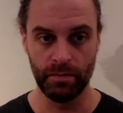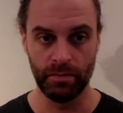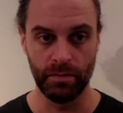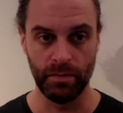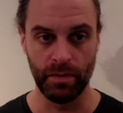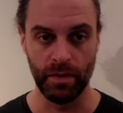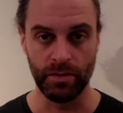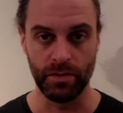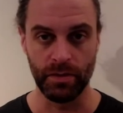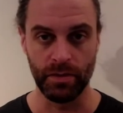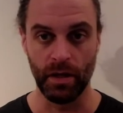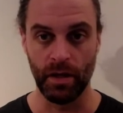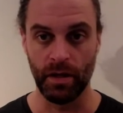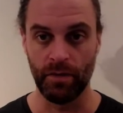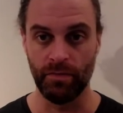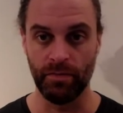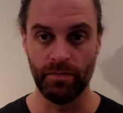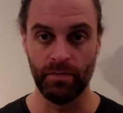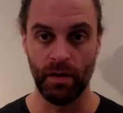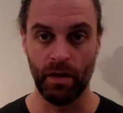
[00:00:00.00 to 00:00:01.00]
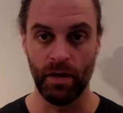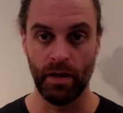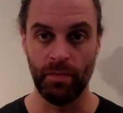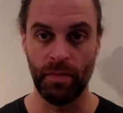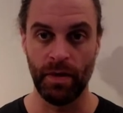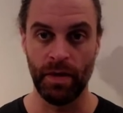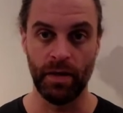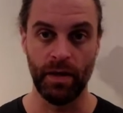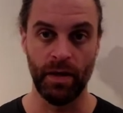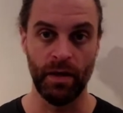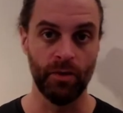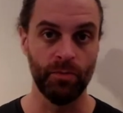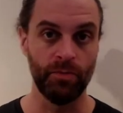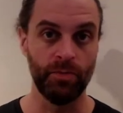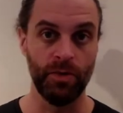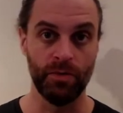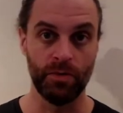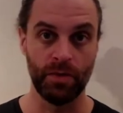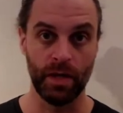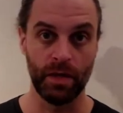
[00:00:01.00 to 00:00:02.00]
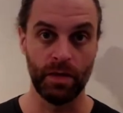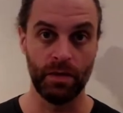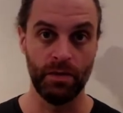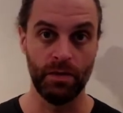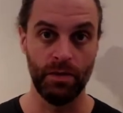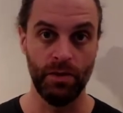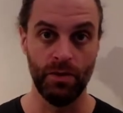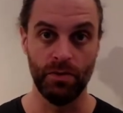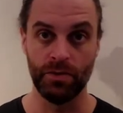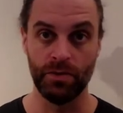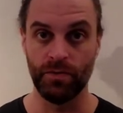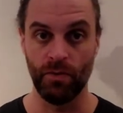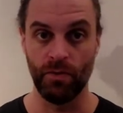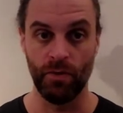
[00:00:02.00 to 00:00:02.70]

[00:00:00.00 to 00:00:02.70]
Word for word: There's a lot of automated help you can use for